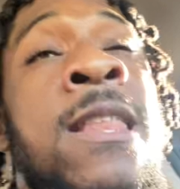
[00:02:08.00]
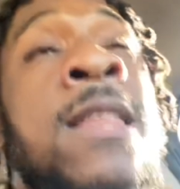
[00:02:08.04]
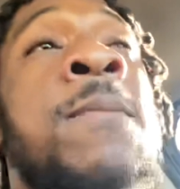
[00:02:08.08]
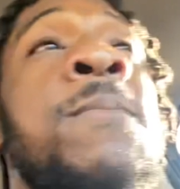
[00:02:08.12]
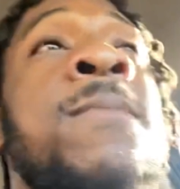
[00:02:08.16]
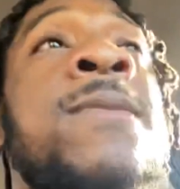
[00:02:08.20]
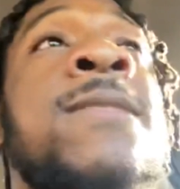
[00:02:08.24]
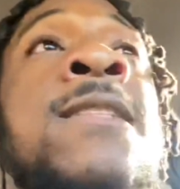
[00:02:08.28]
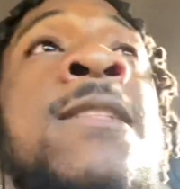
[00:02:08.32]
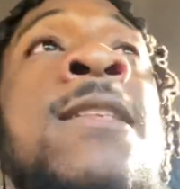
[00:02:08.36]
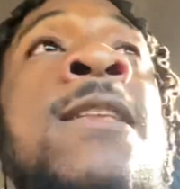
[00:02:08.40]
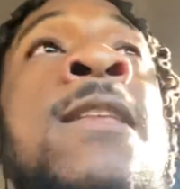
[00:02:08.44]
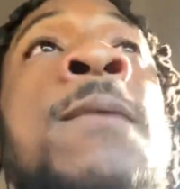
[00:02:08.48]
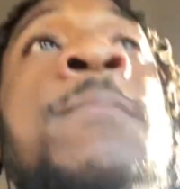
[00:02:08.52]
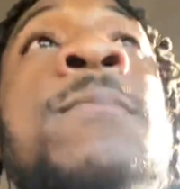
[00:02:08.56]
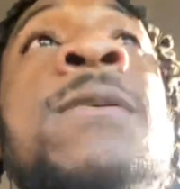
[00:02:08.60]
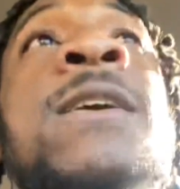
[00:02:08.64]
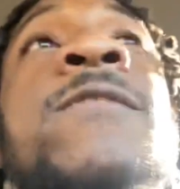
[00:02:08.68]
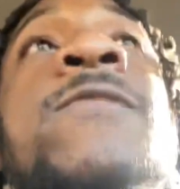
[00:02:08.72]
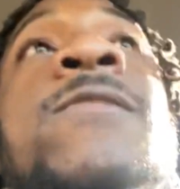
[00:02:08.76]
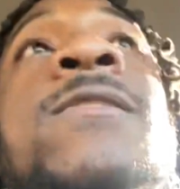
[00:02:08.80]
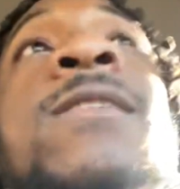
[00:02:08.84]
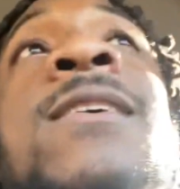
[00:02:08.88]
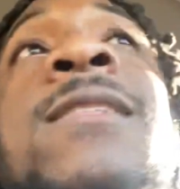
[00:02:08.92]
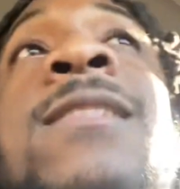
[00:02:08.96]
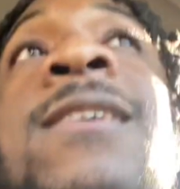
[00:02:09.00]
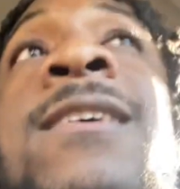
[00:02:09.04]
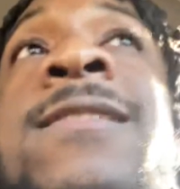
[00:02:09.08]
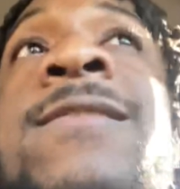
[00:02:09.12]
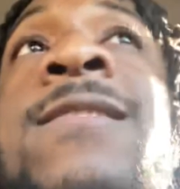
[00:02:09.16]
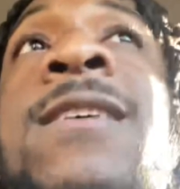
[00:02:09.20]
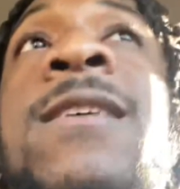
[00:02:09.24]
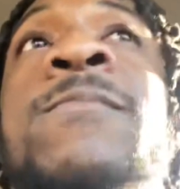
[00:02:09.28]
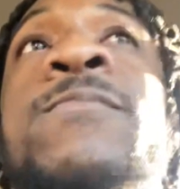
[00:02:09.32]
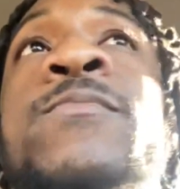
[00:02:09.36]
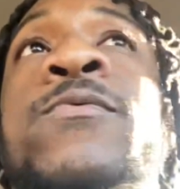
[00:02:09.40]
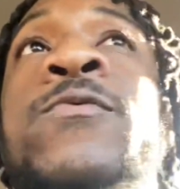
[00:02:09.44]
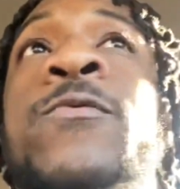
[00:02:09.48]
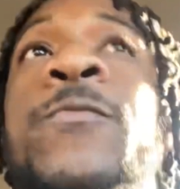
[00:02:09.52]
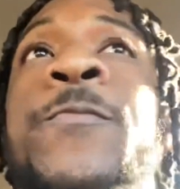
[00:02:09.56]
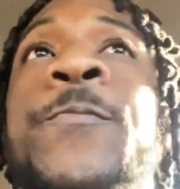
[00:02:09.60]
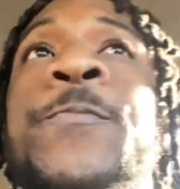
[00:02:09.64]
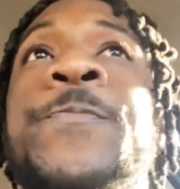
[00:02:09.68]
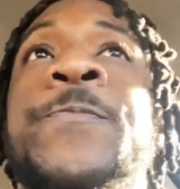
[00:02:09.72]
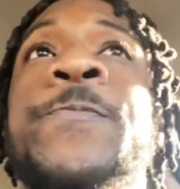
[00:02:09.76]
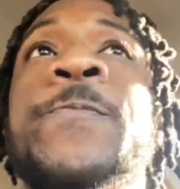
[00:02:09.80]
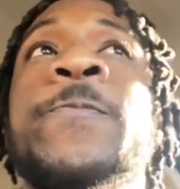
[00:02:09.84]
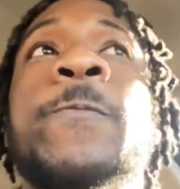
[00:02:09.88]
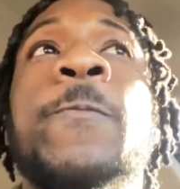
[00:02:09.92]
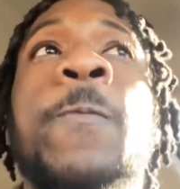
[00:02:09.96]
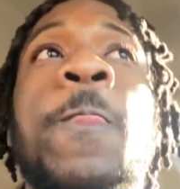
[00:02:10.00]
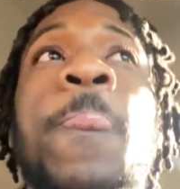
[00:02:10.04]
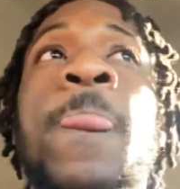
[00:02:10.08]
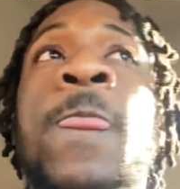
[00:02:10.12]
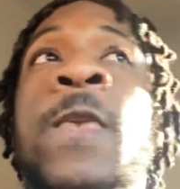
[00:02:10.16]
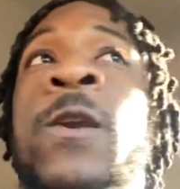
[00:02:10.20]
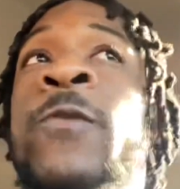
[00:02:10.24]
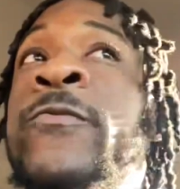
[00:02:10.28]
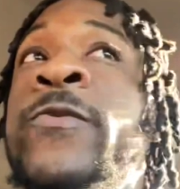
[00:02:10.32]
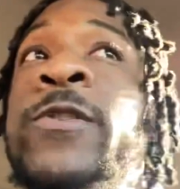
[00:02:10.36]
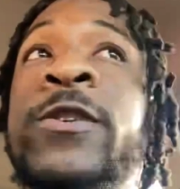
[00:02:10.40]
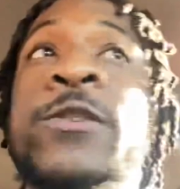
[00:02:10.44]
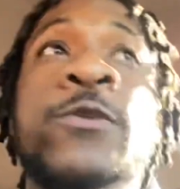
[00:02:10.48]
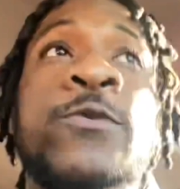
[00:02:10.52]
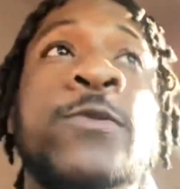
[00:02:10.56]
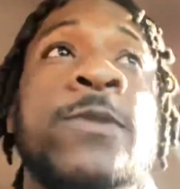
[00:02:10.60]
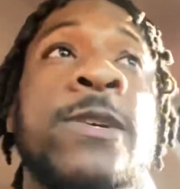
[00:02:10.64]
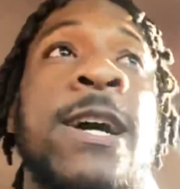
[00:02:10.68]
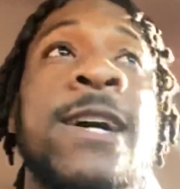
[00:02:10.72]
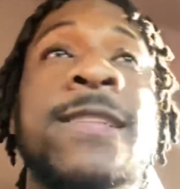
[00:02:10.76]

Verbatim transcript: Let me let me give you another example, real quick.